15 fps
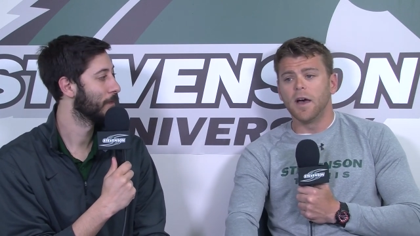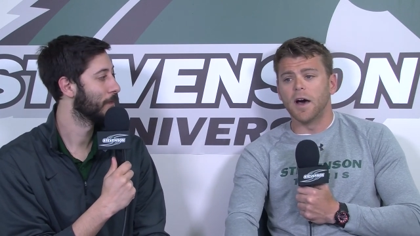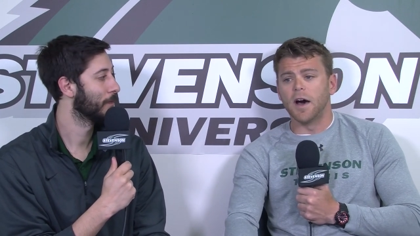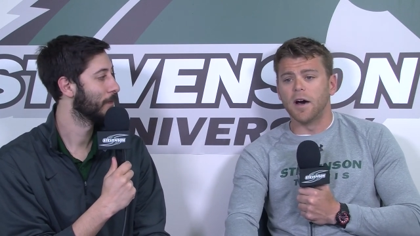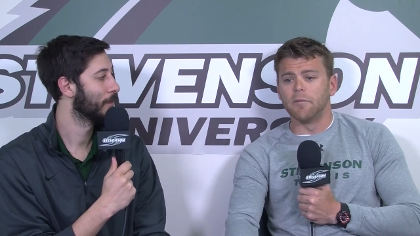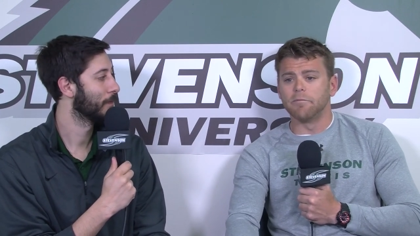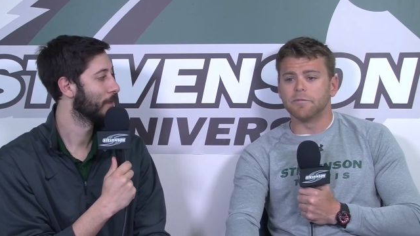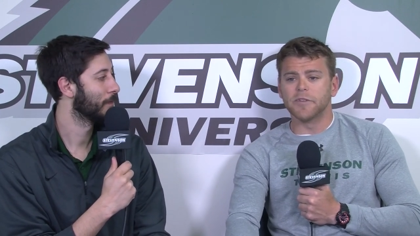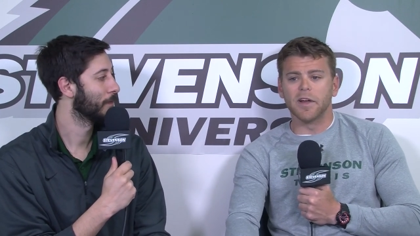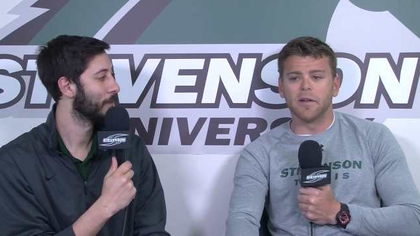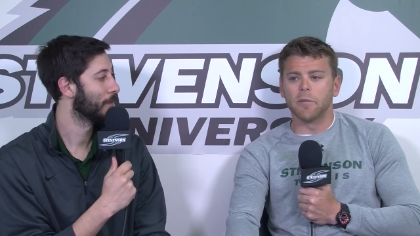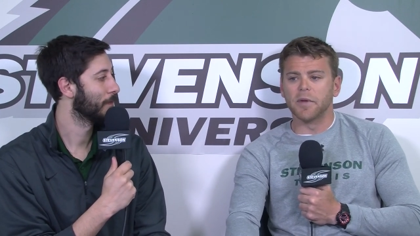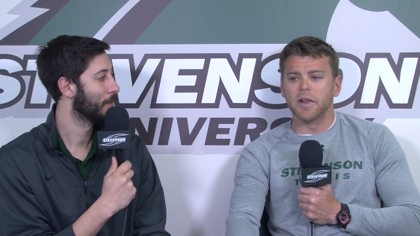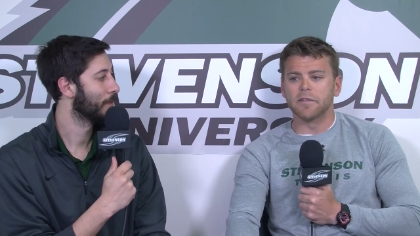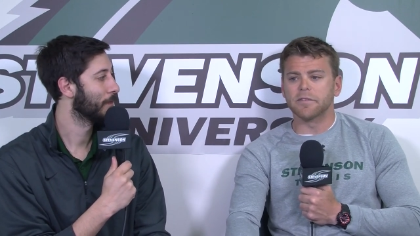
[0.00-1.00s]
Speaker 1: um,
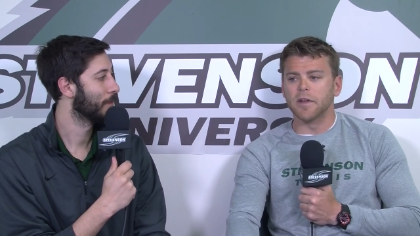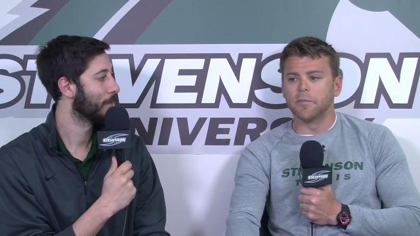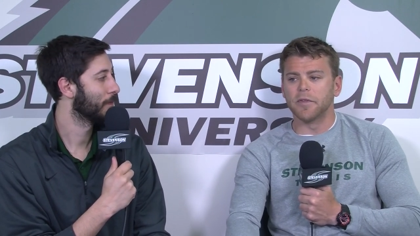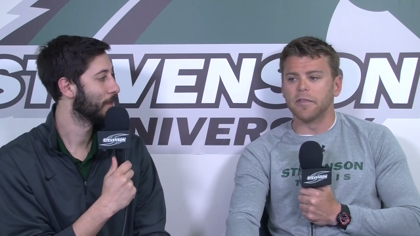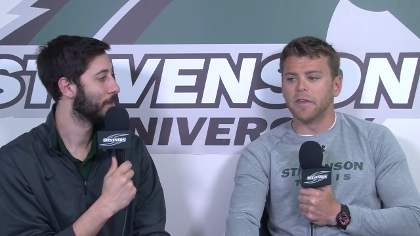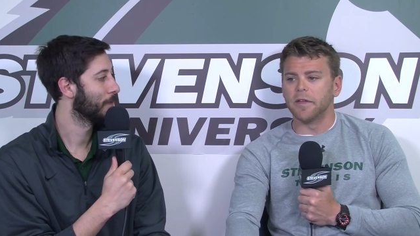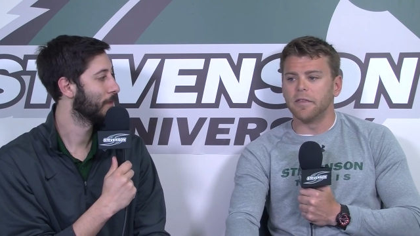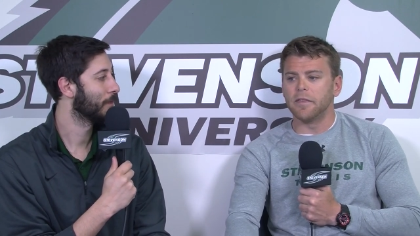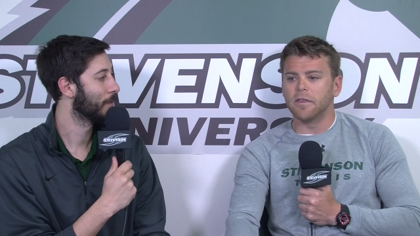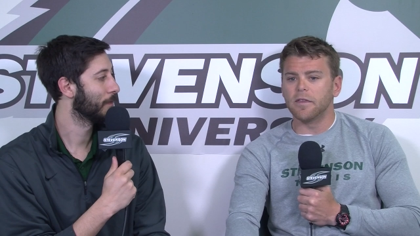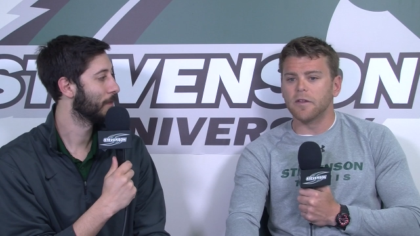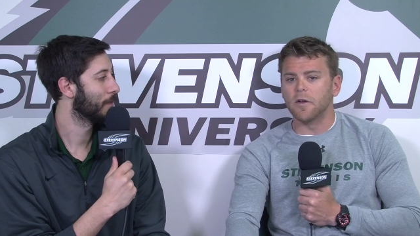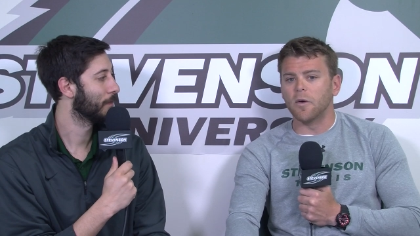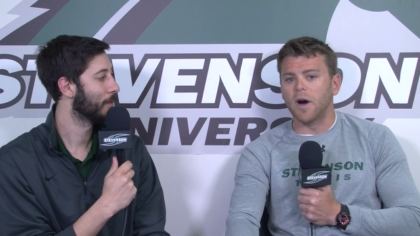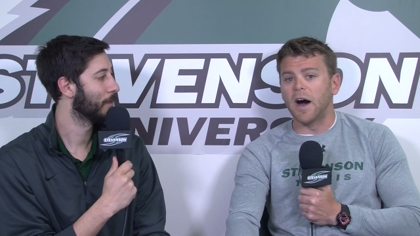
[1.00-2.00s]
so I mean, that's something that
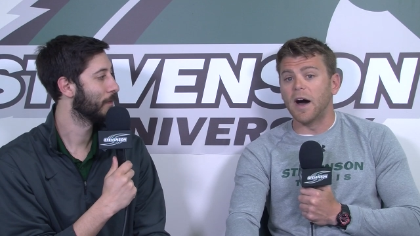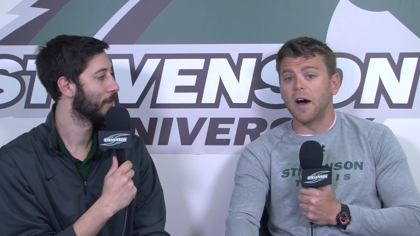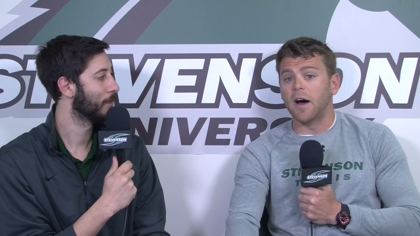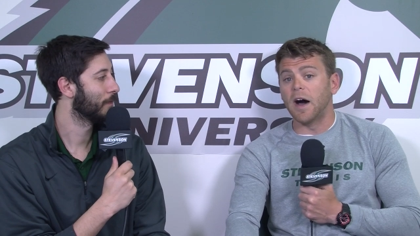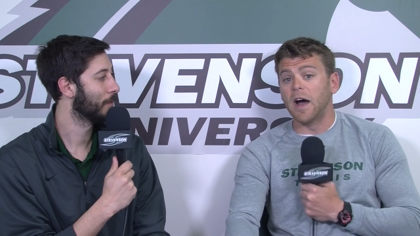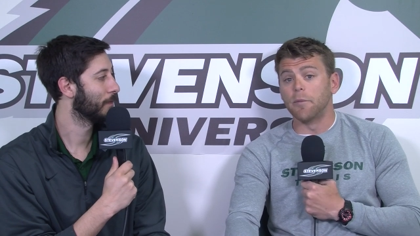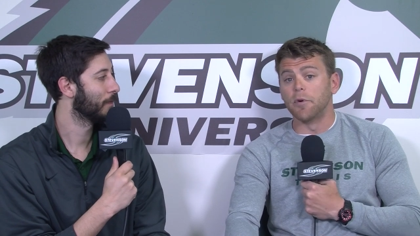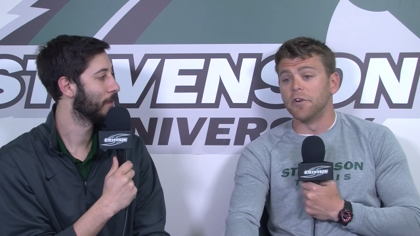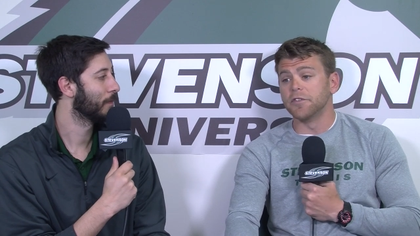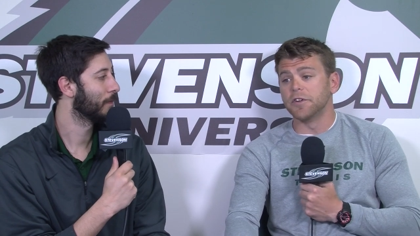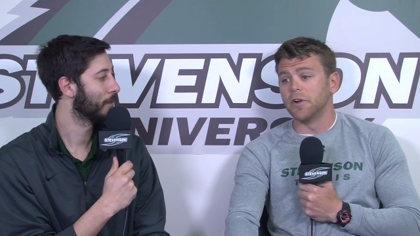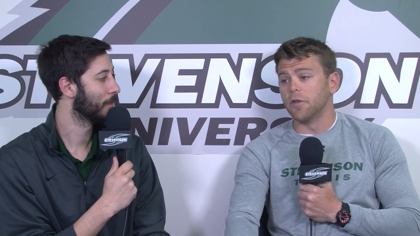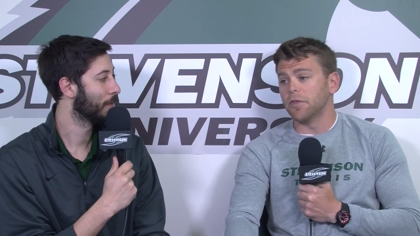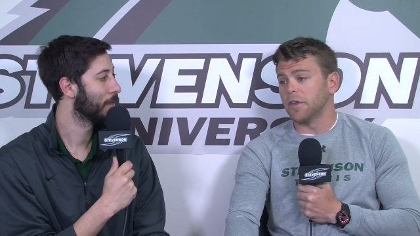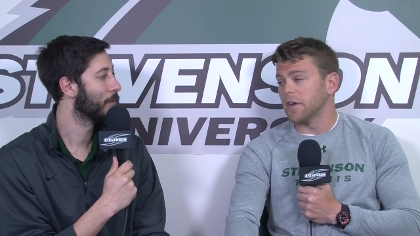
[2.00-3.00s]
you know I, I,
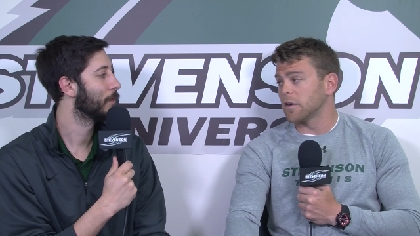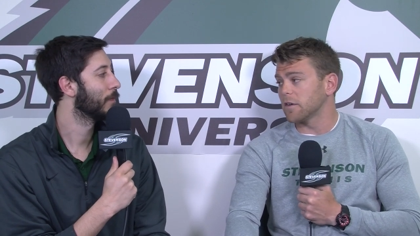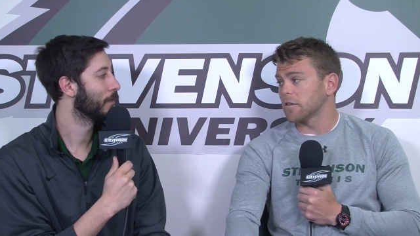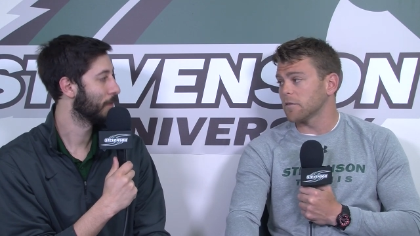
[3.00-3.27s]
personally don't think